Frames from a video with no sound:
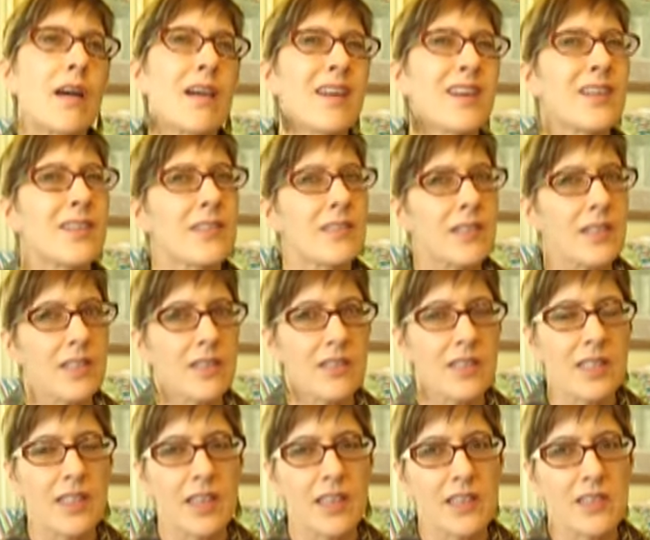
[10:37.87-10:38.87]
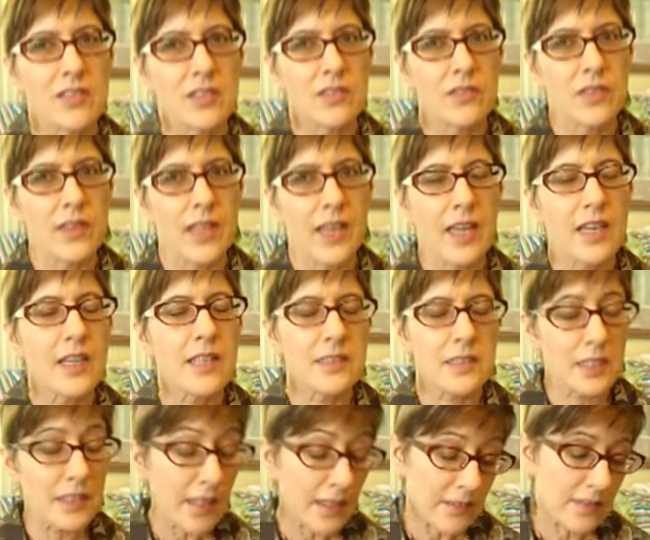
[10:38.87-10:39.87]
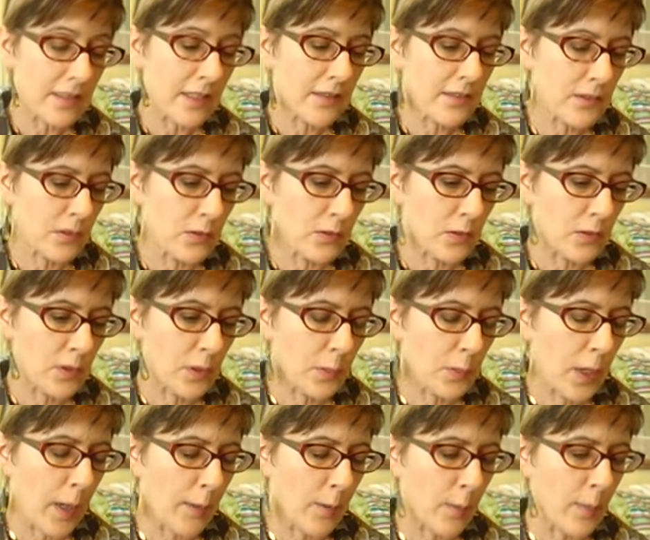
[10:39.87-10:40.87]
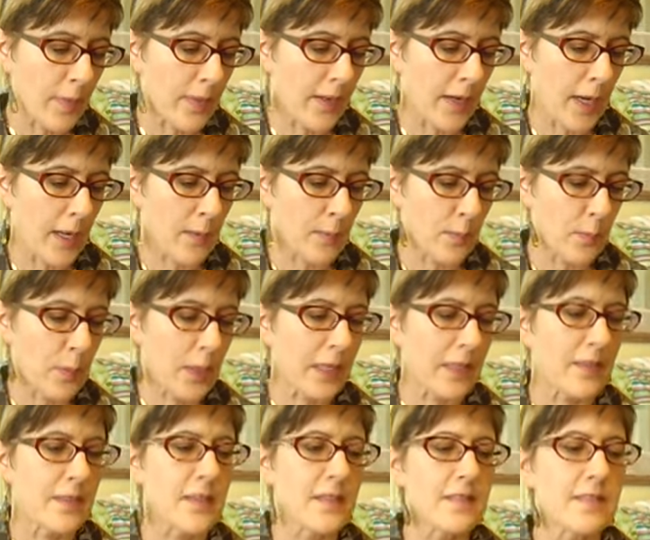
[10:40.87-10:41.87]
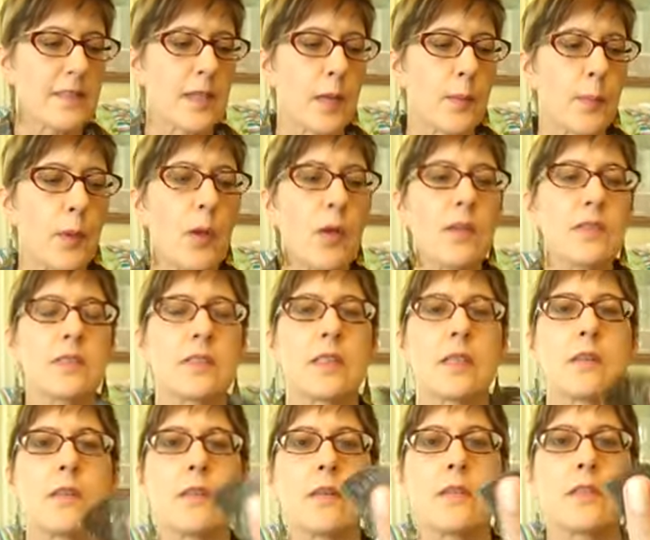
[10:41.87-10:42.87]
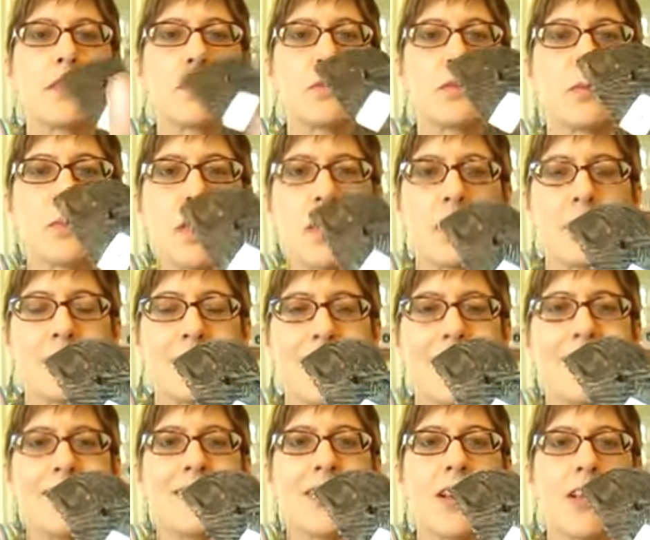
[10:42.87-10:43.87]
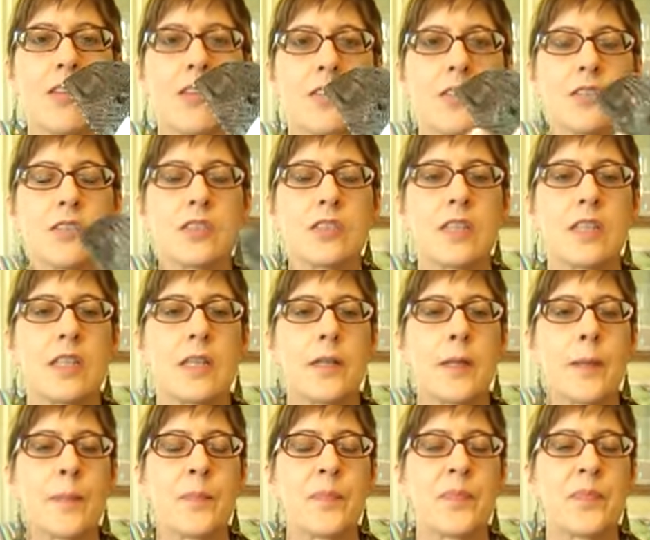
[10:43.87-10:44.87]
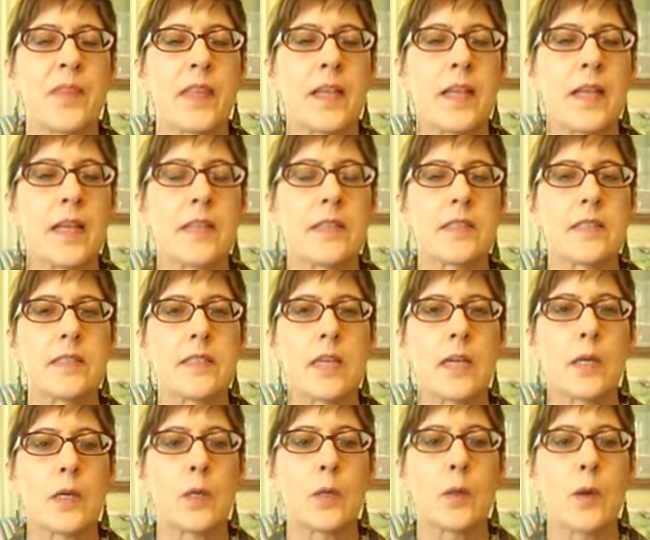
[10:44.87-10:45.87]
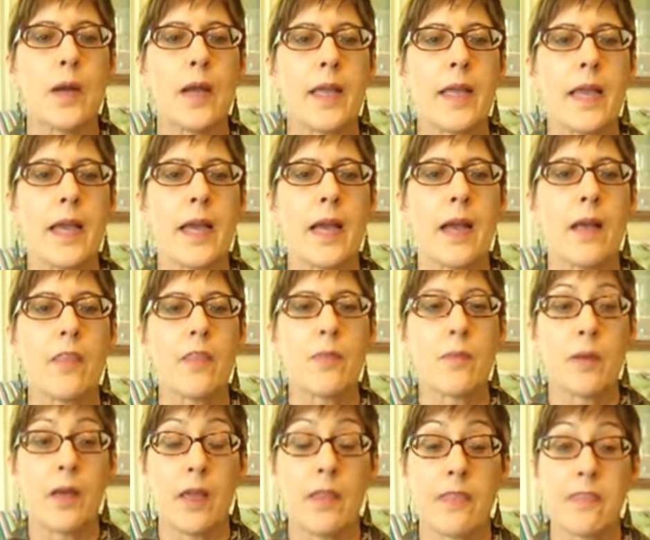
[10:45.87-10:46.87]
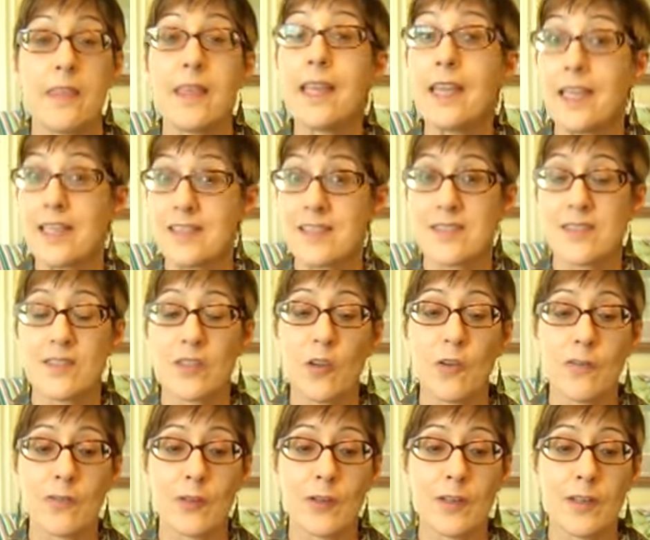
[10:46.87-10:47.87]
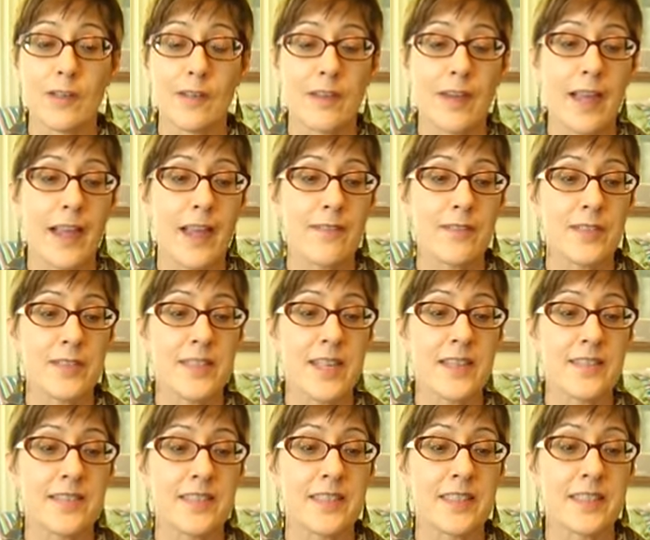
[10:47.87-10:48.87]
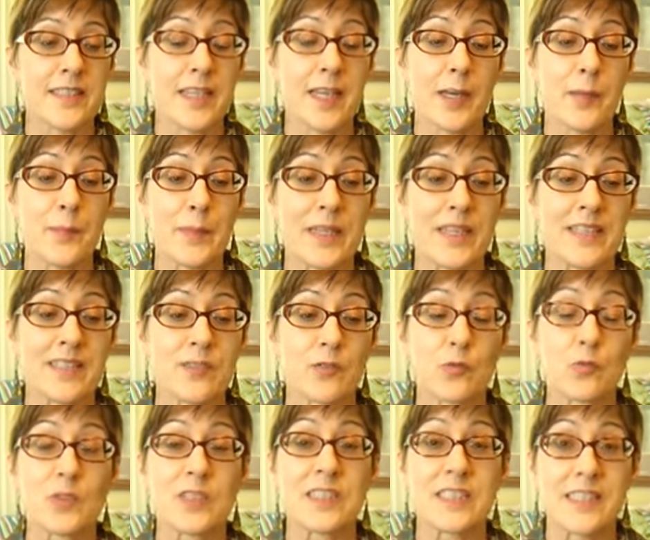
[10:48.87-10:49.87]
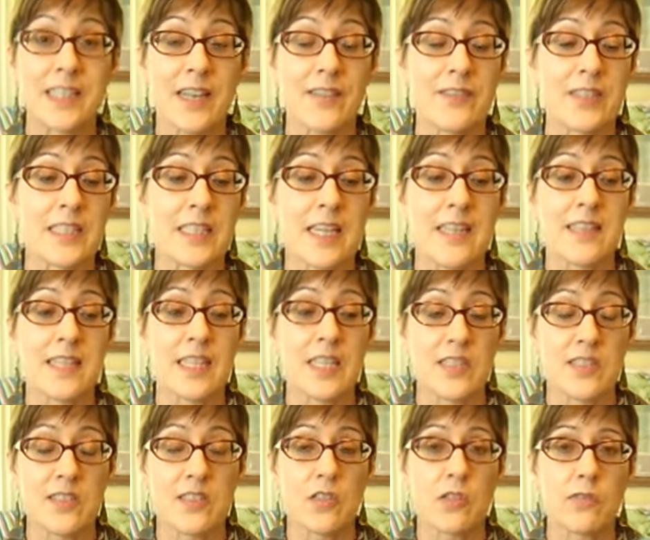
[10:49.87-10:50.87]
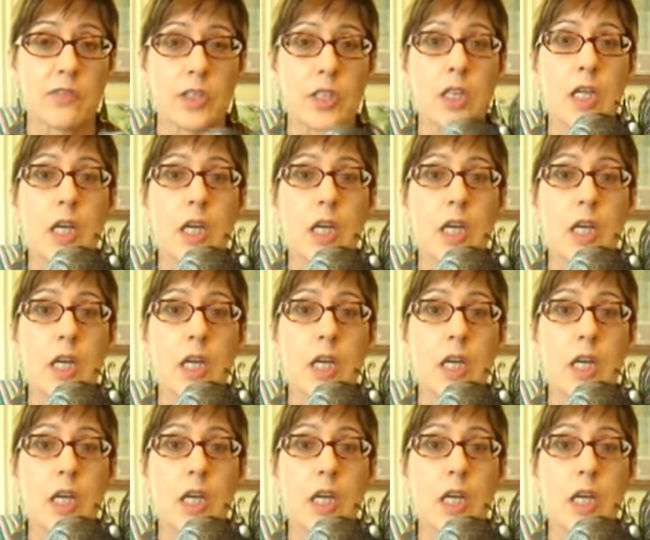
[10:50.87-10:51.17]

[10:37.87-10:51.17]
"Oh, I don't think I can do it for that." And I said, that, "That's cool, no problem." And I picked this up also, and this was marked ten dollars, and so I, I think it's silver. I haven't tested it yet, but it's really heavy, and I think it's silver.